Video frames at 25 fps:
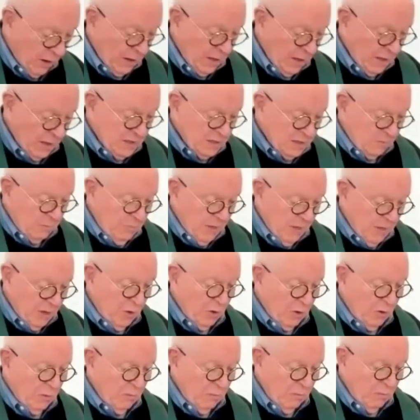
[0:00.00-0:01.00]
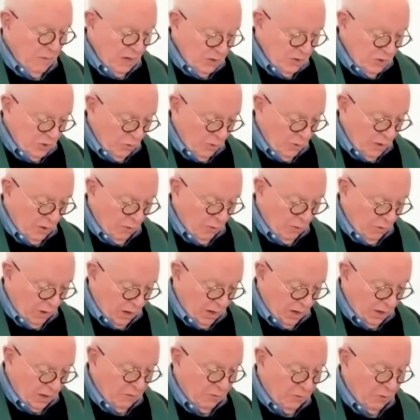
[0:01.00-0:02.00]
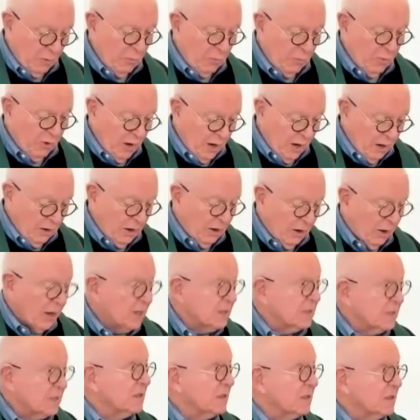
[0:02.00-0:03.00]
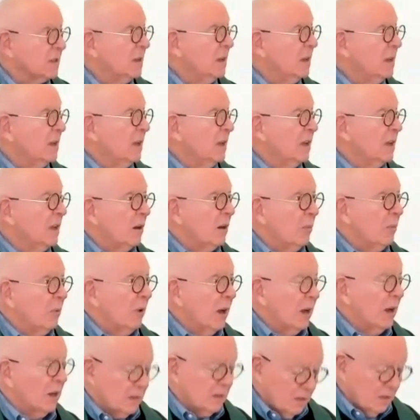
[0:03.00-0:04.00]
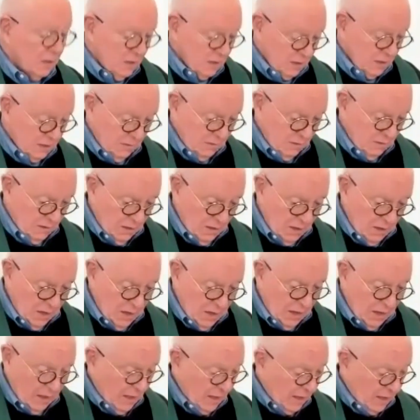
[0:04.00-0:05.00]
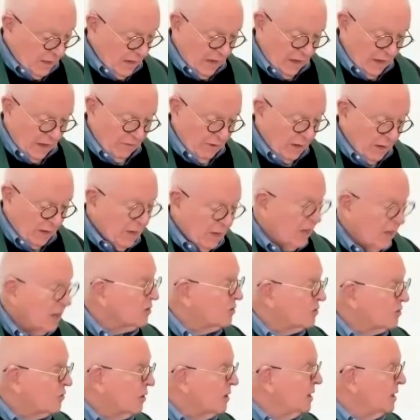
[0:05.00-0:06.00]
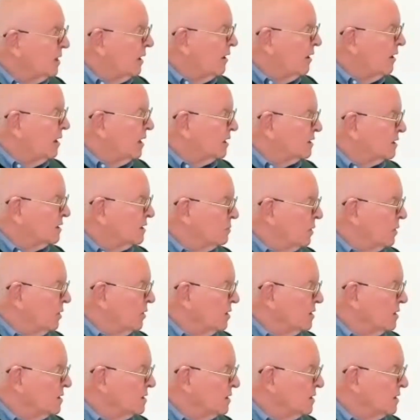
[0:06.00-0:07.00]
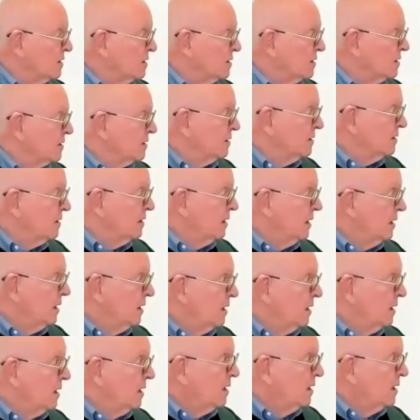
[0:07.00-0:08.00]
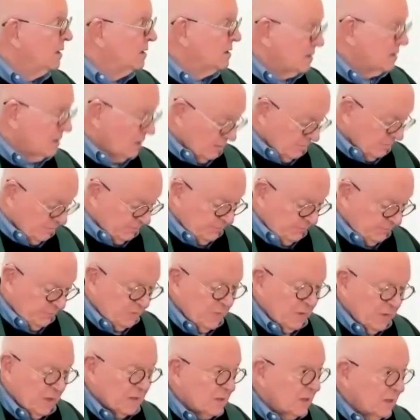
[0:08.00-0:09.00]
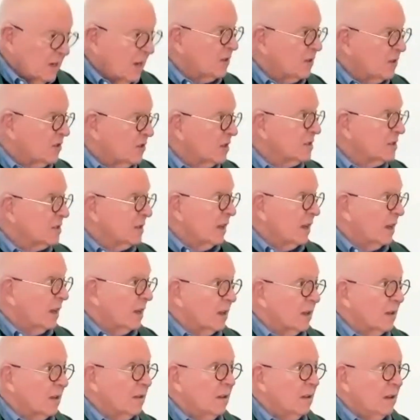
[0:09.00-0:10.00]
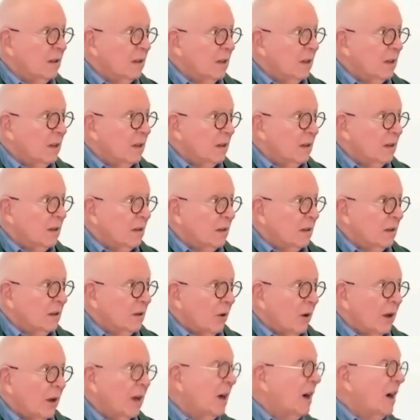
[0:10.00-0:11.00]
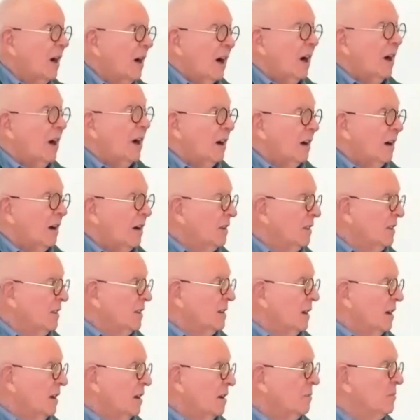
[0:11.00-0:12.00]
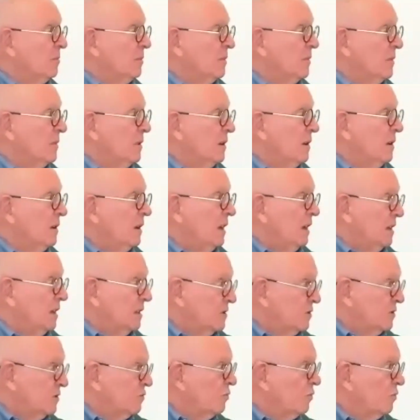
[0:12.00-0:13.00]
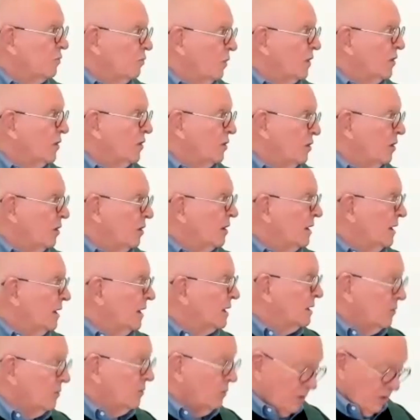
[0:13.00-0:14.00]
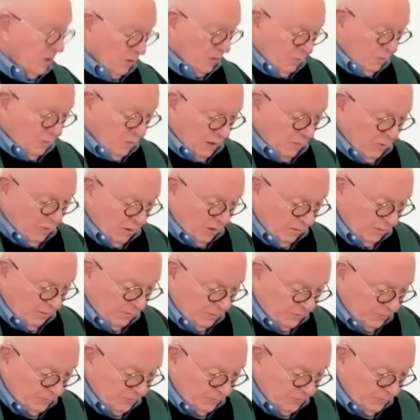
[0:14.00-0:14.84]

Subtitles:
heart is a better measuring rod for progress in our practice than having extraordinary experiences. So it's not just like going aha all the time. It's whether you're connected with other people.